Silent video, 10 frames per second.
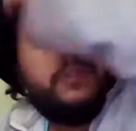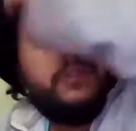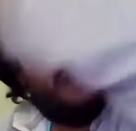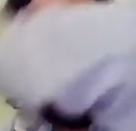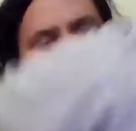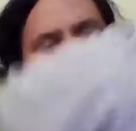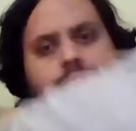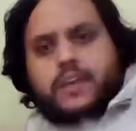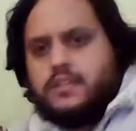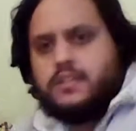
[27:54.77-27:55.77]
longtime
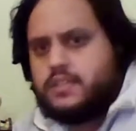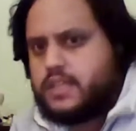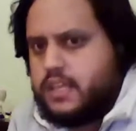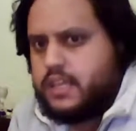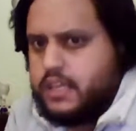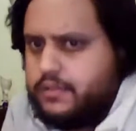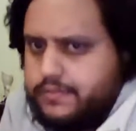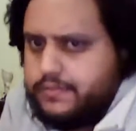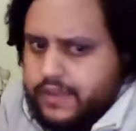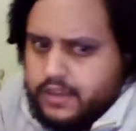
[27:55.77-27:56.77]
fans of the Silent
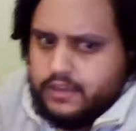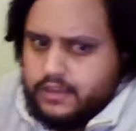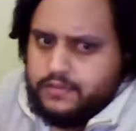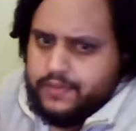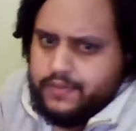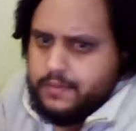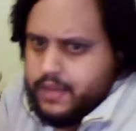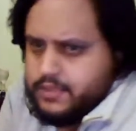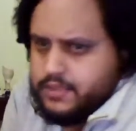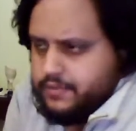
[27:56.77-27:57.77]
Hill fan
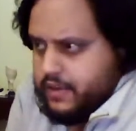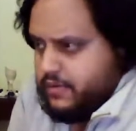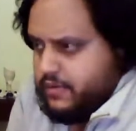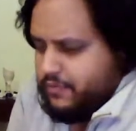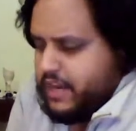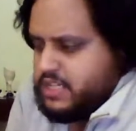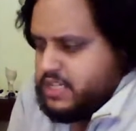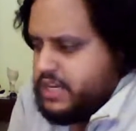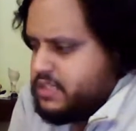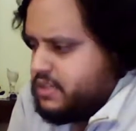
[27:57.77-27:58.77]
base or
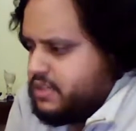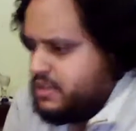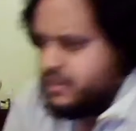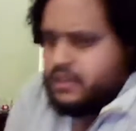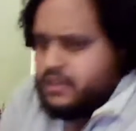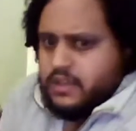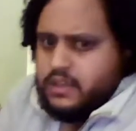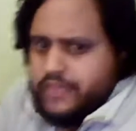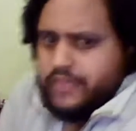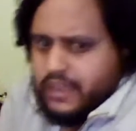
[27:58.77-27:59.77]
franchise.
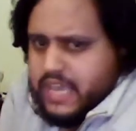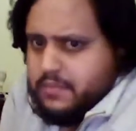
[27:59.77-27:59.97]
That game